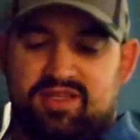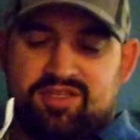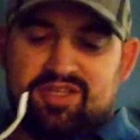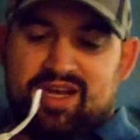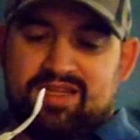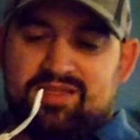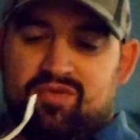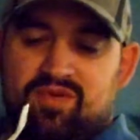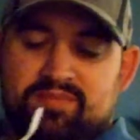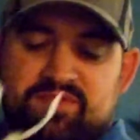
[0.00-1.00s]
seeing shots, the
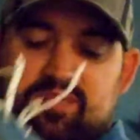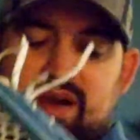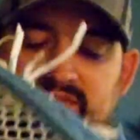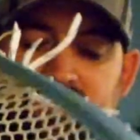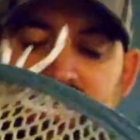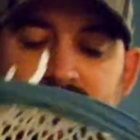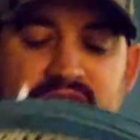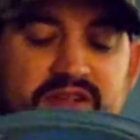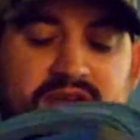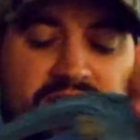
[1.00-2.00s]
whip's probably going to
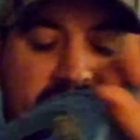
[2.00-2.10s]
be a little